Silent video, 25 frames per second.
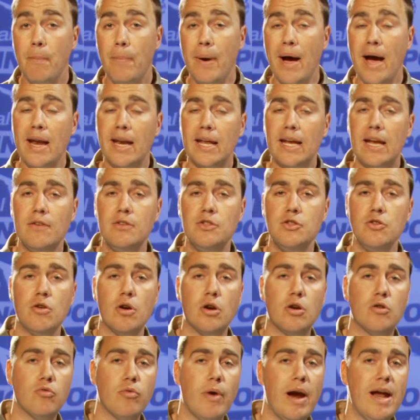But it gives you
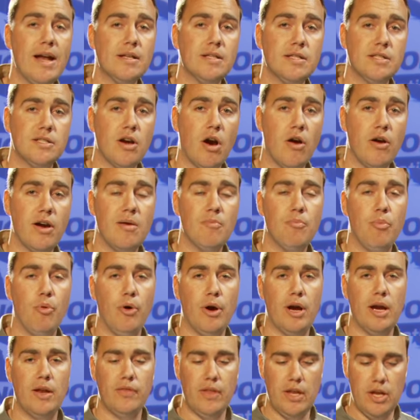a great starting
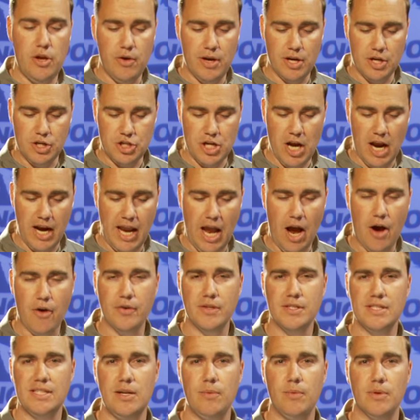point that you can check out
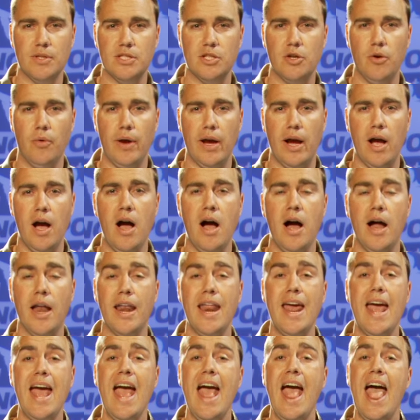and see what's going
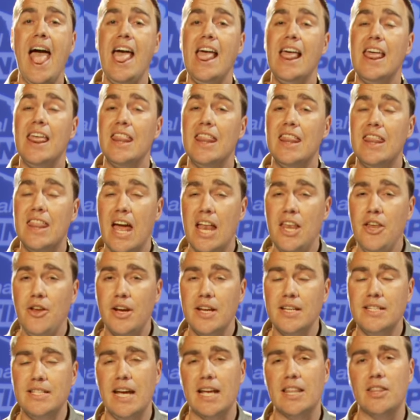on. Then you
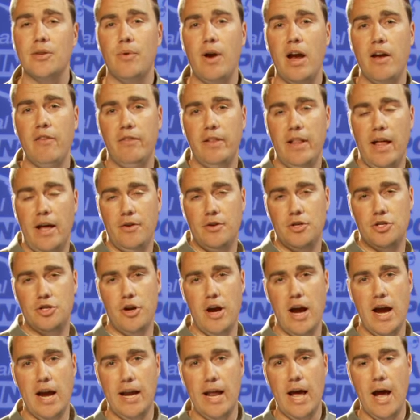can take the rifle out and
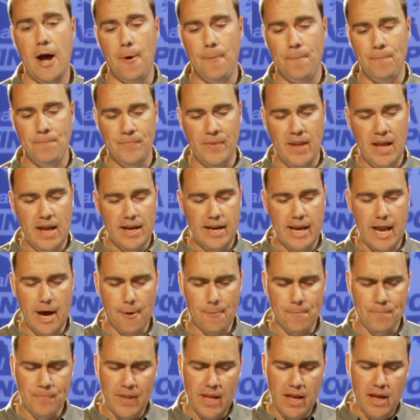try it out.
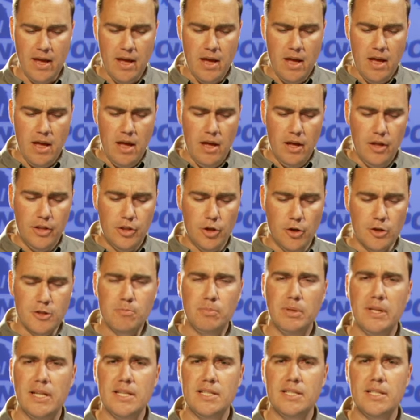Now, those
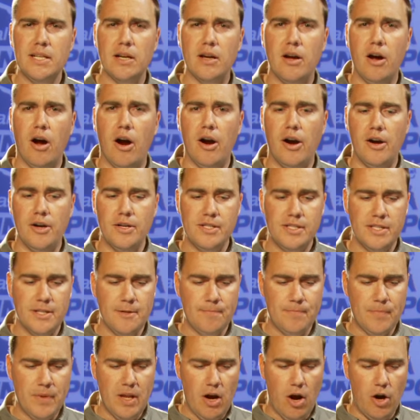ballistic cards
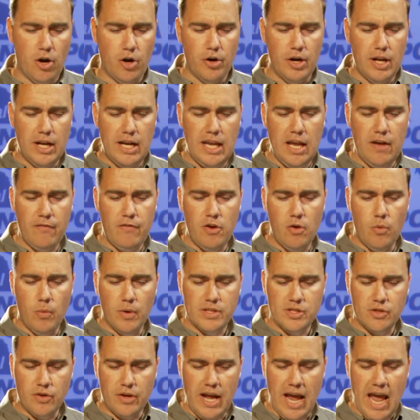are going to give you
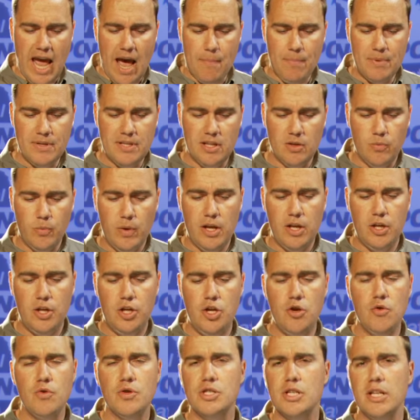what's going to happen to the wind
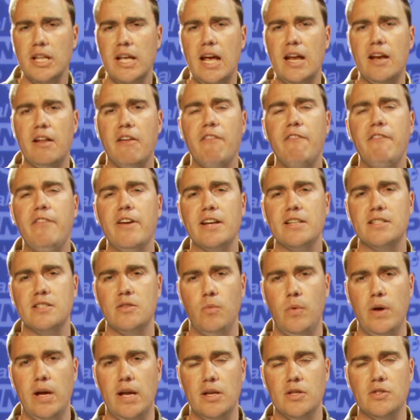usually at a fixed
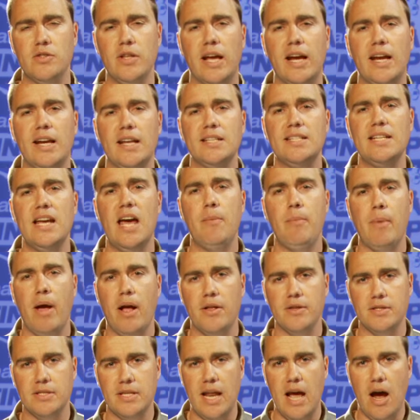wind, so like at a 10
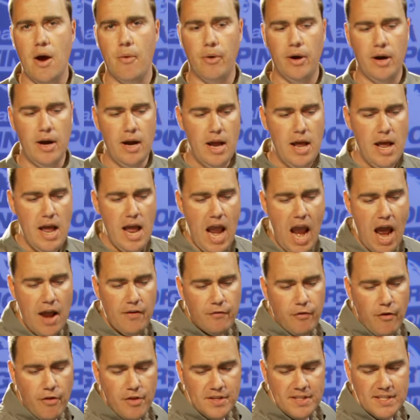miles an hour.
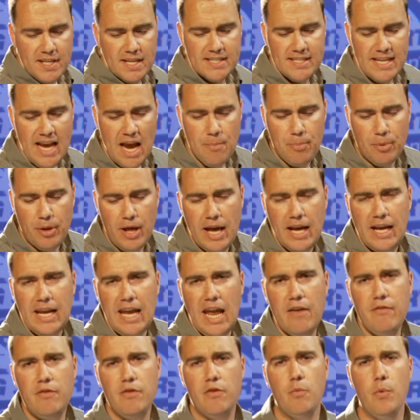And for this example, I
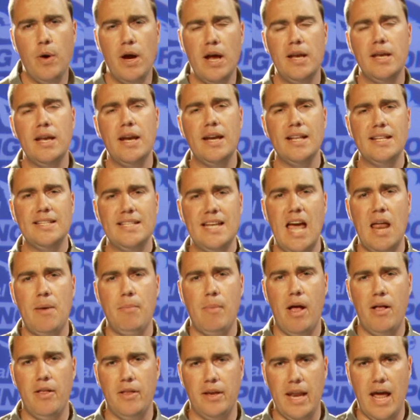gave you wind at a 10
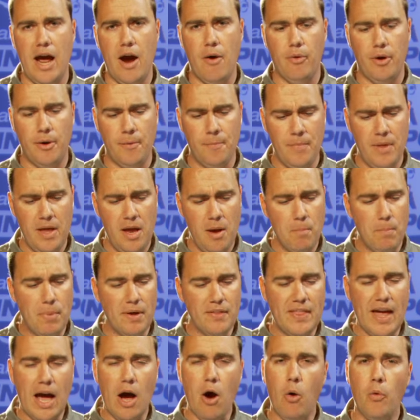mile an hour.
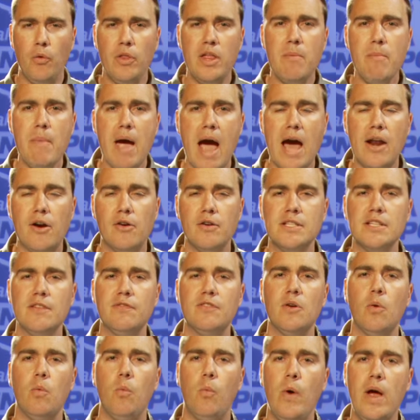But that only matters
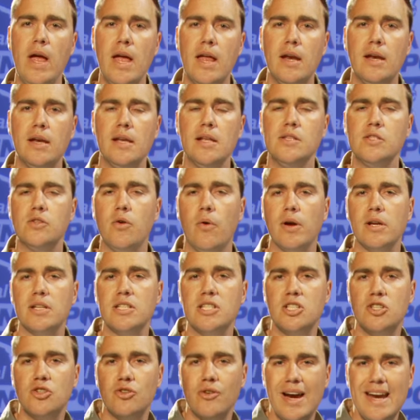if the wind is going
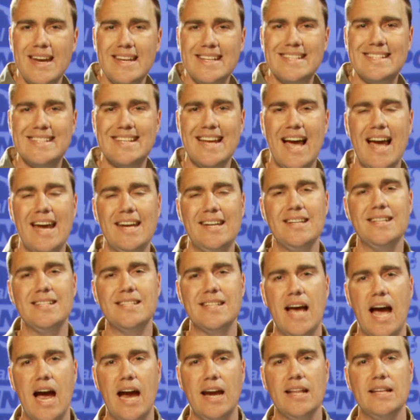straight side to
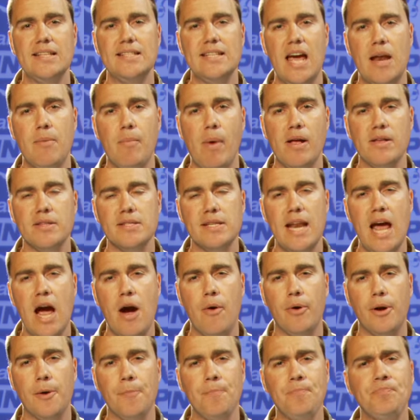side at 10 miles an
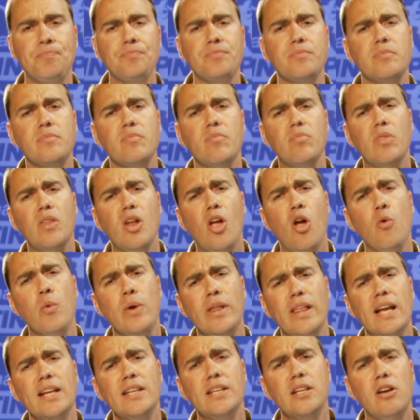hour.
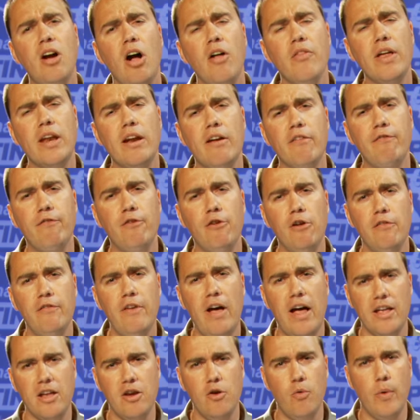We like to call that a full
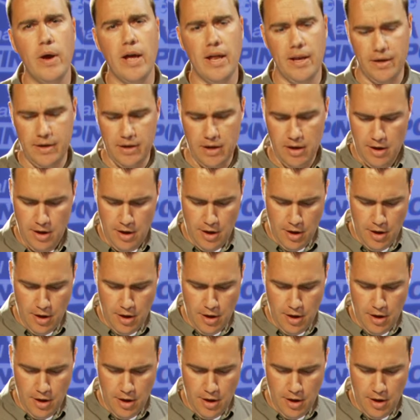value wind.